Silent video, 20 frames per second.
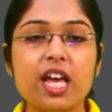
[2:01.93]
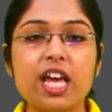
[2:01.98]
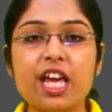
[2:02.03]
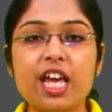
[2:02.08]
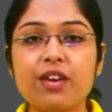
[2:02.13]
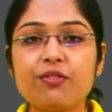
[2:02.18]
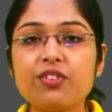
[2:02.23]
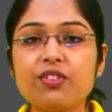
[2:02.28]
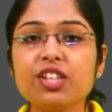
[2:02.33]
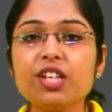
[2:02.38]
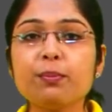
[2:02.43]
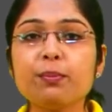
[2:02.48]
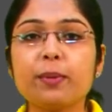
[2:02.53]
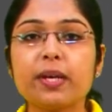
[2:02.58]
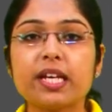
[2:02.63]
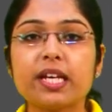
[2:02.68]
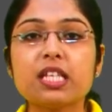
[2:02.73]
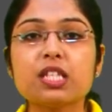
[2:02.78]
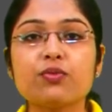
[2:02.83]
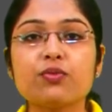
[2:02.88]
Everything
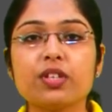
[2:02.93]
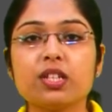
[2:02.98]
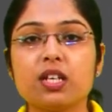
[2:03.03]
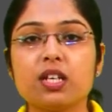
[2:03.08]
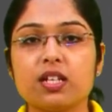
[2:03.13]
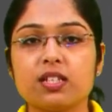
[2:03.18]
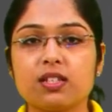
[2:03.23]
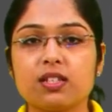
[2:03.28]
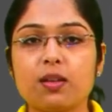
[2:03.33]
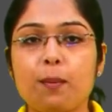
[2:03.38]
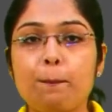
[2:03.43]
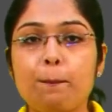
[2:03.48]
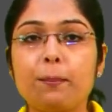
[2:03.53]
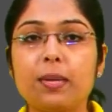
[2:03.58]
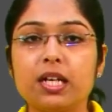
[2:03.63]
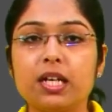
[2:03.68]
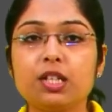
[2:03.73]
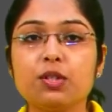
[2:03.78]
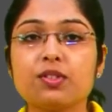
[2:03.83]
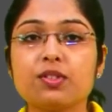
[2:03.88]
begins with us,
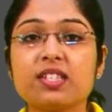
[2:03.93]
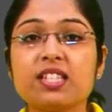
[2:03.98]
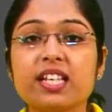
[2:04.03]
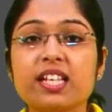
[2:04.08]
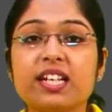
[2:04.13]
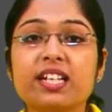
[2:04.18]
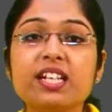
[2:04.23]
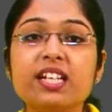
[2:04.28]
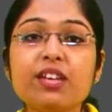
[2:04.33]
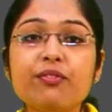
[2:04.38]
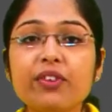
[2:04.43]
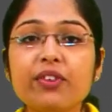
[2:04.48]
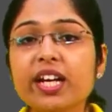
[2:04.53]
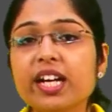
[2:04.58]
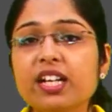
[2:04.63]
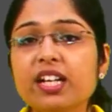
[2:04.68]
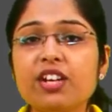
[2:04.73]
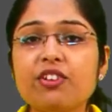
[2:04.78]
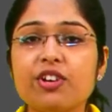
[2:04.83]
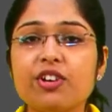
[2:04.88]
but to
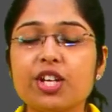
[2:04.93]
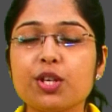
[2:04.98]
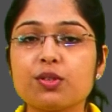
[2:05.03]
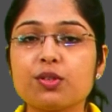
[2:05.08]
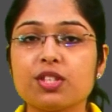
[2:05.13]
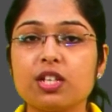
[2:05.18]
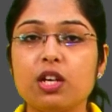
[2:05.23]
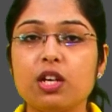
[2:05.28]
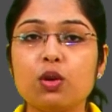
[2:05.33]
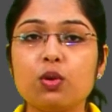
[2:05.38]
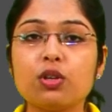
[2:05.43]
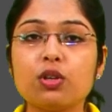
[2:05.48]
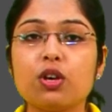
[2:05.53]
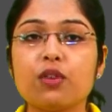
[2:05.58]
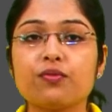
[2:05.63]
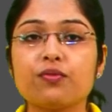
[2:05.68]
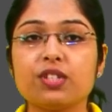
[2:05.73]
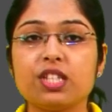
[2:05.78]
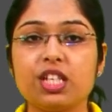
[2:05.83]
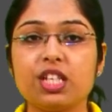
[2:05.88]
significantly reduce the load of
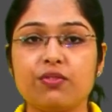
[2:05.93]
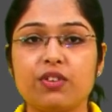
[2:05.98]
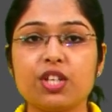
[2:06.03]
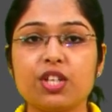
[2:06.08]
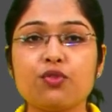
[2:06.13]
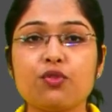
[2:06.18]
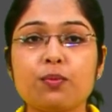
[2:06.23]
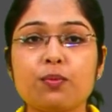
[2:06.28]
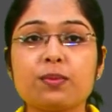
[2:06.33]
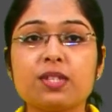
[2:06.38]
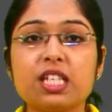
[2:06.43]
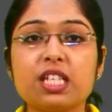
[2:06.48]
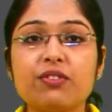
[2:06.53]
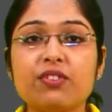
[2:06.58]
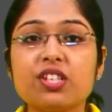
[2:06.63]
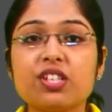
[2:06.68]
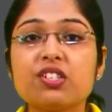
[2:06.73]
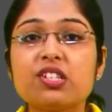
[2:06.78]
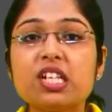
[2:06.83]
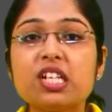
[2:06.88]
sewage from
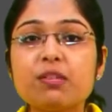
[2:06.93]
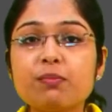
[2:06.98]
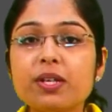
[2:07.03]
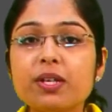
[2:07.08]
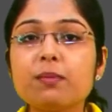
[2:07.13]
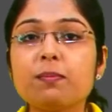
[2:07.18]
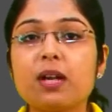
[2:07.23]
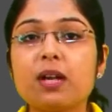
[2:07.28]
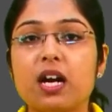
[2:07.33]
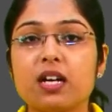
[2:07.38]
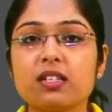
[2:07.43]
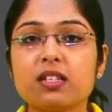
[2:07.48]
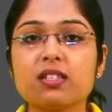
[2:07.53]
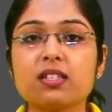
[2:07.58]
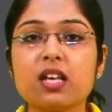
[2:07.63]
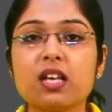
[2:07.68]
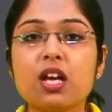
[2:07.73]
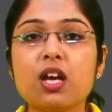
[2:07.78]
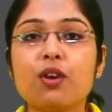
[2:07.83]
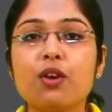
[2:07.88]
sewage treatment plants,
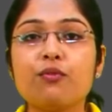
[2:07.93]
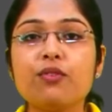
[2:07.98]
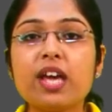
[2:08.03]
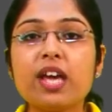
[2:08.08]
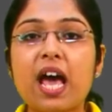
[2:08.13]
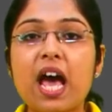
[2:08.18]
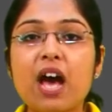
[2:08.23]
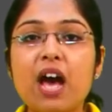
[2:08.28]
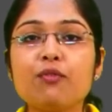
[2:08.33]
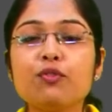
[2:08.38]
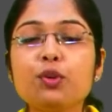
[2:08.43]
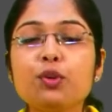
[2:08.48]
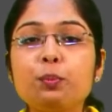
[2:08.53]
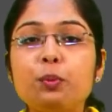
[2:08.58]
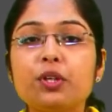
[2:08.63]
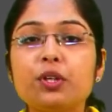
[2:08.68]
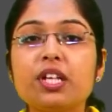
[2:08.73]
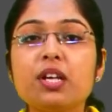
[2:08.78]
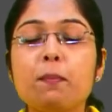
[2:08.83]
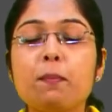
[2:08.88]
we have to
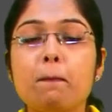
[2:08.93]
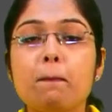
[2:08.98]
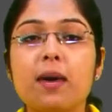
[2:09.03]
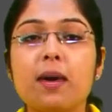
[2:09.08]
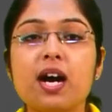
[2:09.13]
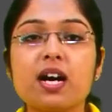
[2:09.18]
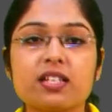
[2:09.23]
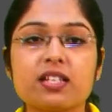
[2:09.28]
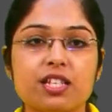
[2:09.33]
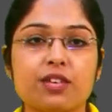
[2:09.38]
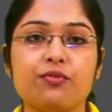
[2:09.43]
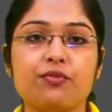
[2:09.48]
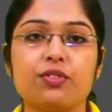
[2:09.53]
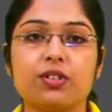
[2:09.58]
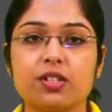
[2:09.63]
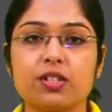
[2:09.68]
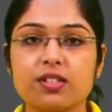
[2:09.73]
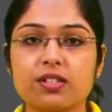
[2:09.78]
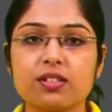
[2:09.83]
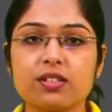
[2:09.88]
put in mass
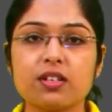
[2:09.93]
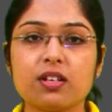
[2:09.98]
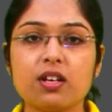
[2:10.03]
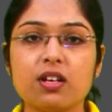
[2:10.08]
efforts.